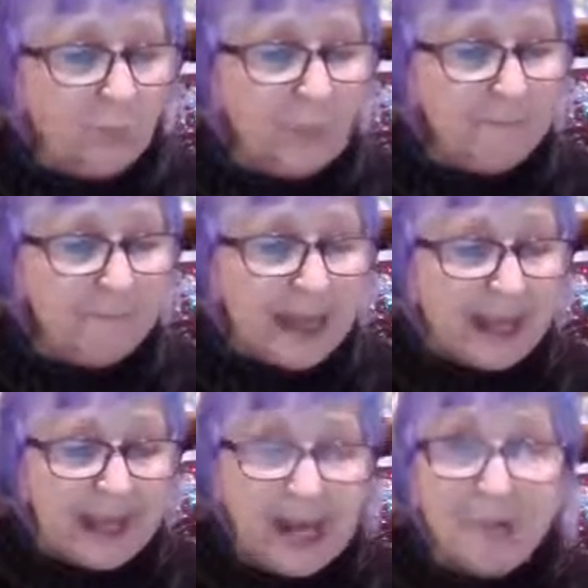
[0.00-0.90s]
We
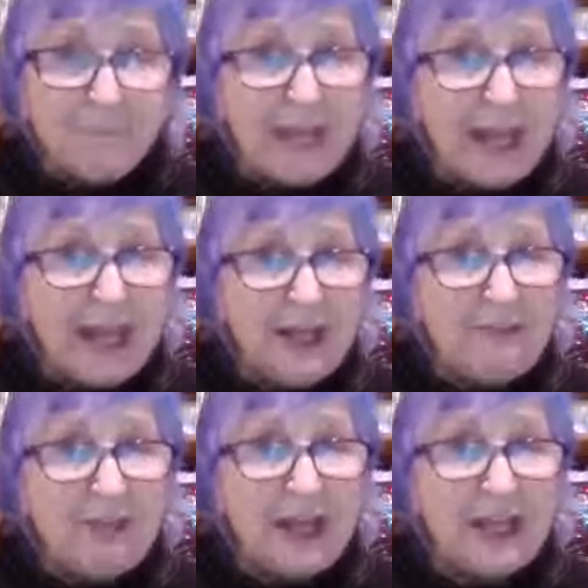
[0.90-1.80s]
may not
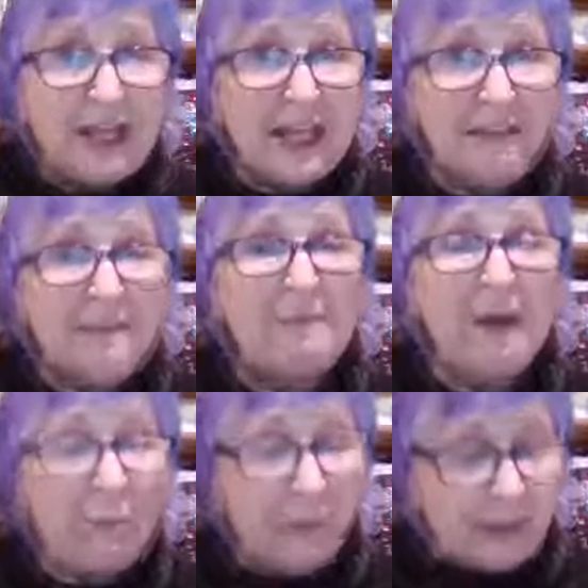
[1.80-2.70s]
behave like it,
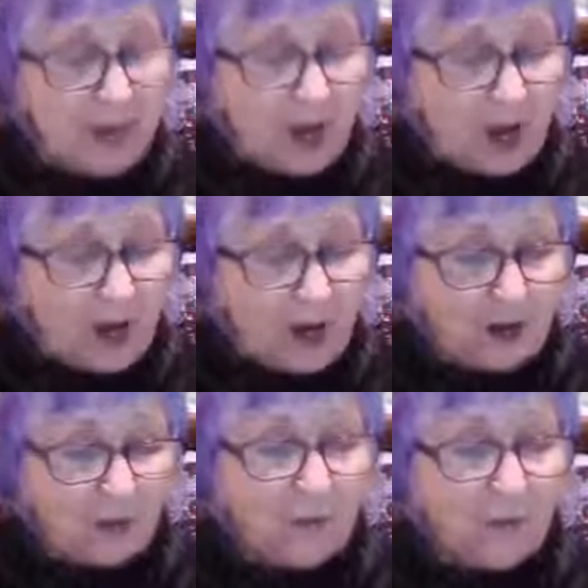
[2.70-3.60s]
but we
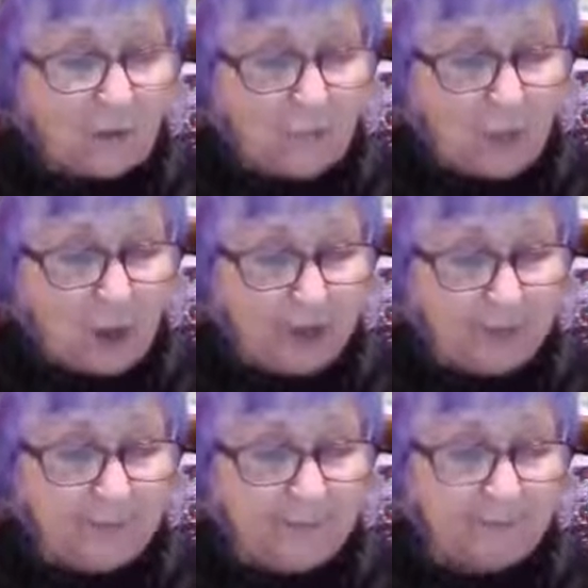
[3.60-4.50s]
are
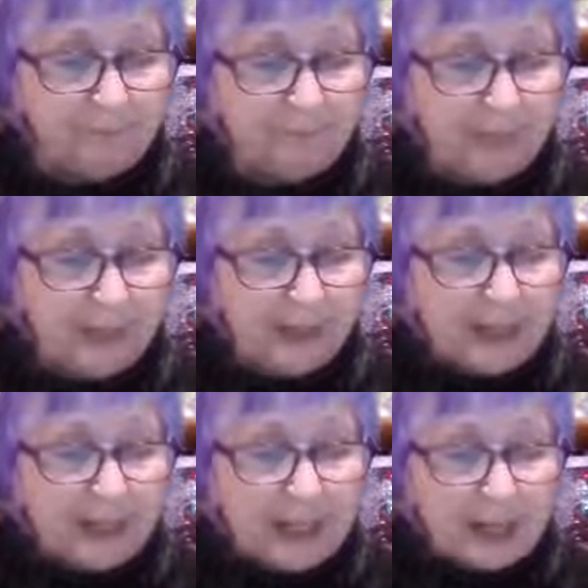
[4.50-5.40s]
one.
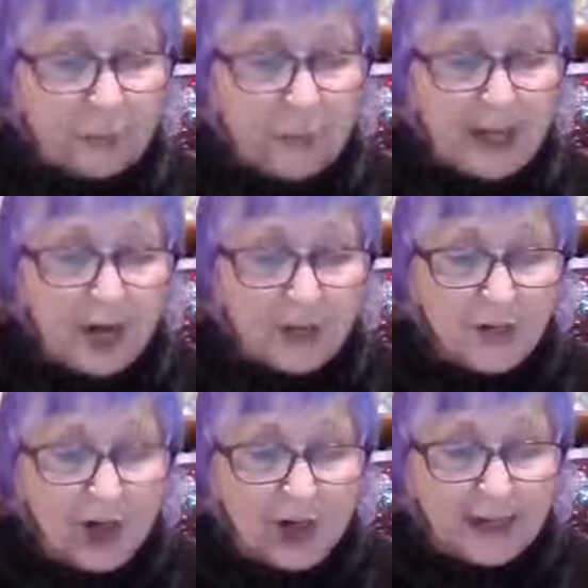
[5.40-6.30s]
If we are
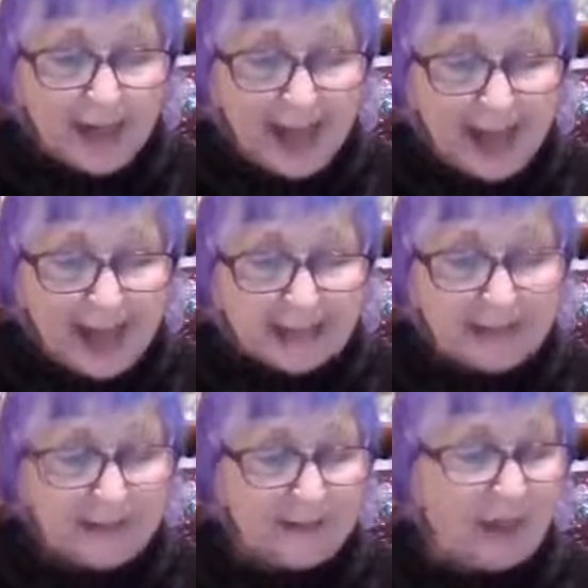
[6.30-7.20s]
not
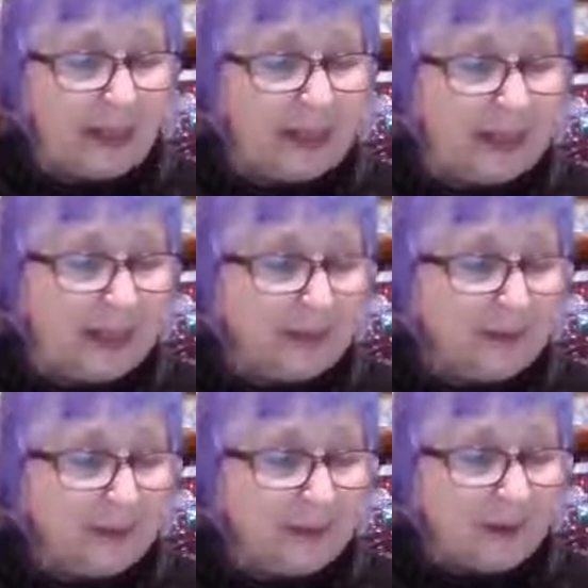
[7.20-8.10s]
acting like it,
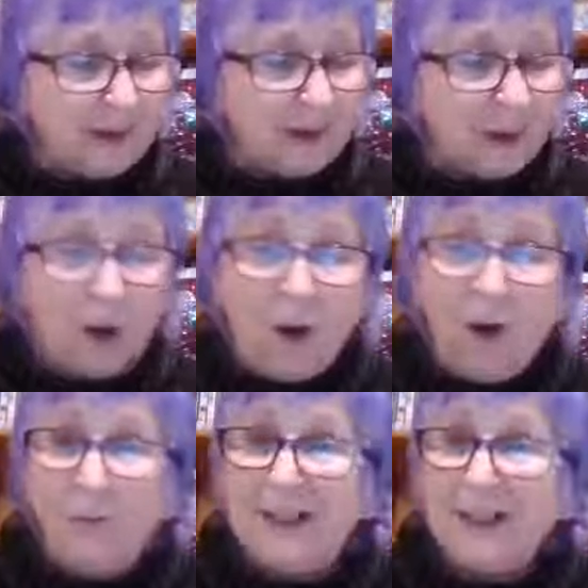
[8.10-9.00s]

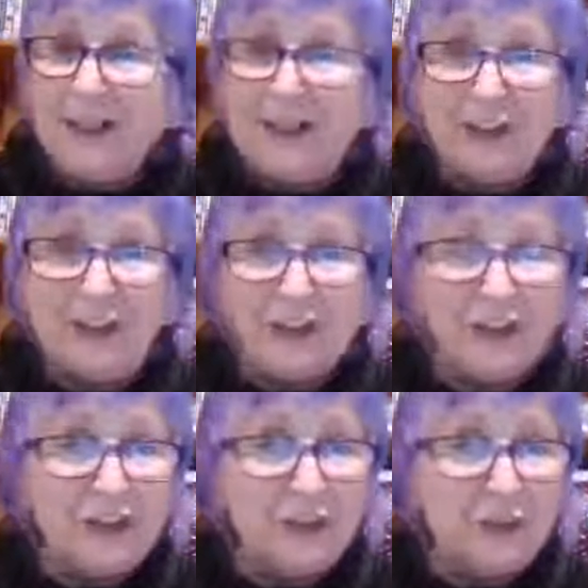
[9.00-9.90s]
all we need to
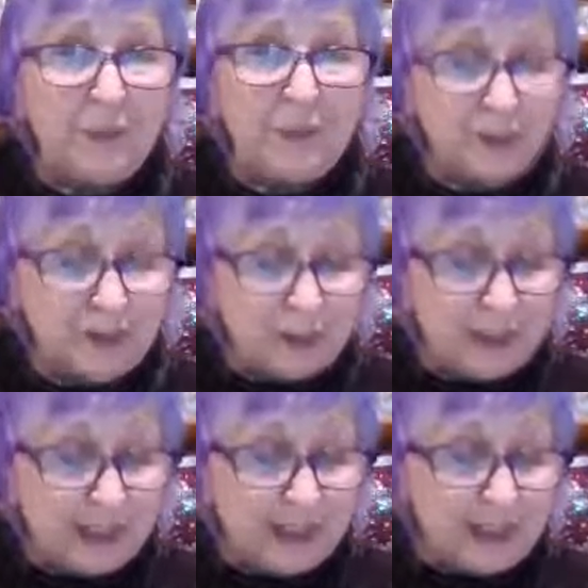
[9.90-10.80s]
do is
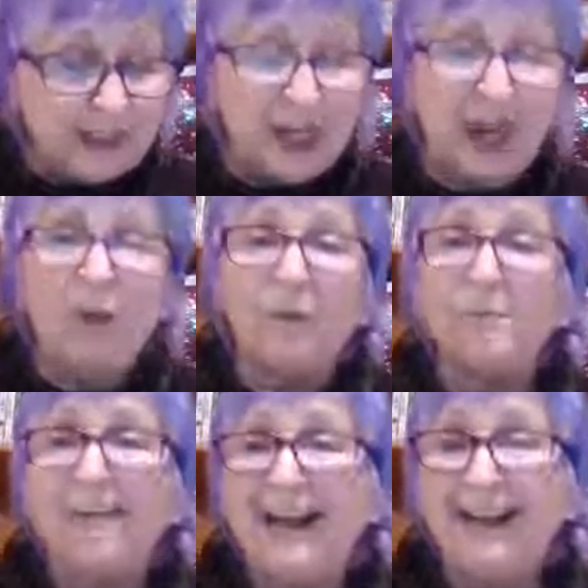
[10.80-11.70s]
change
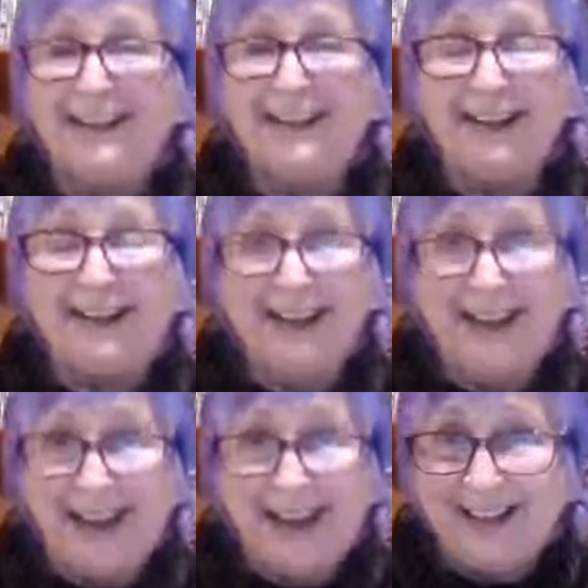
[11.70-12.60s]
our mind and
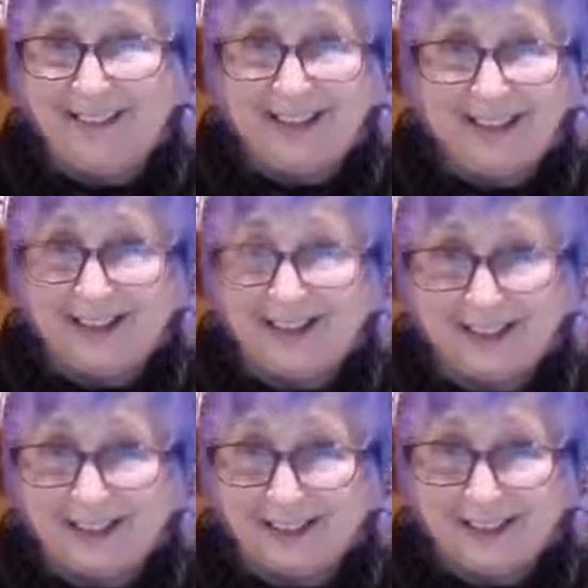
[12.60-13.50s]
act like
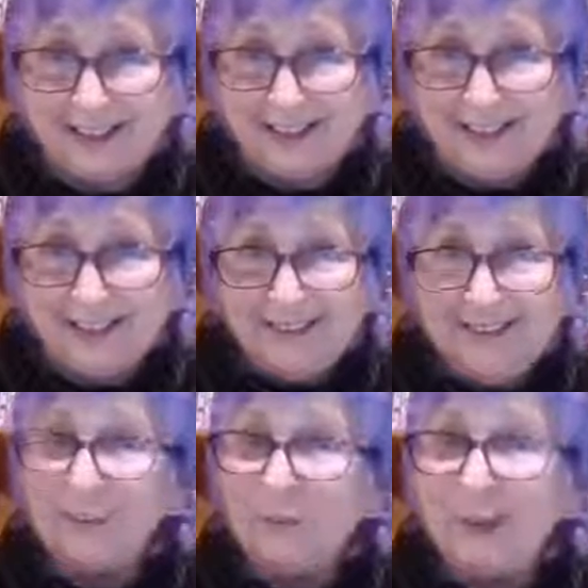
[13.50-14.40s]
it.
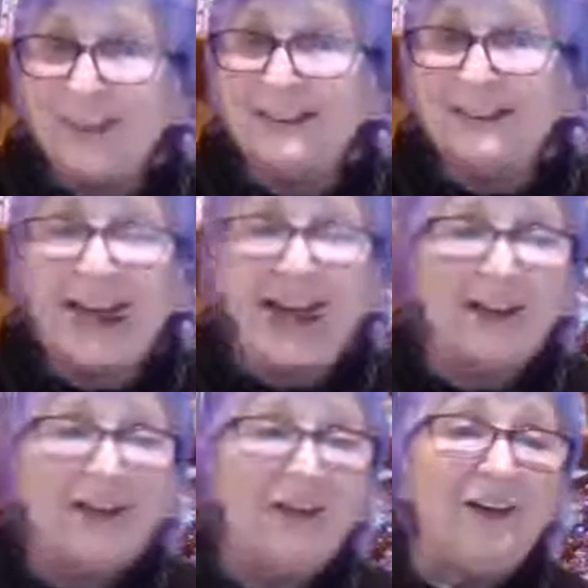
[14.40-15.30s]
And what is
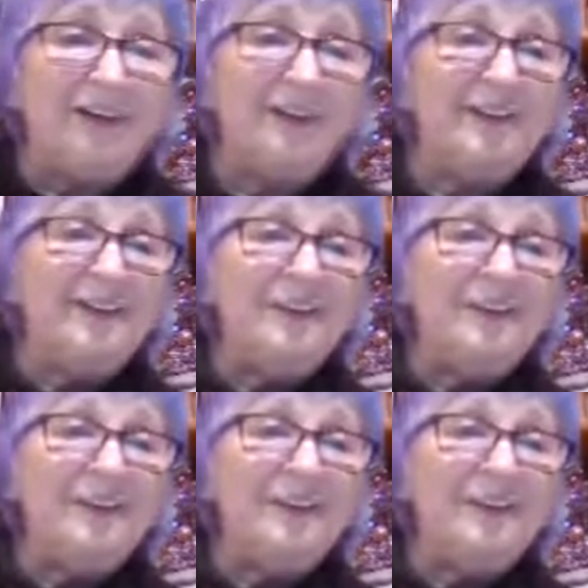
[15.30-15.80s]
that called?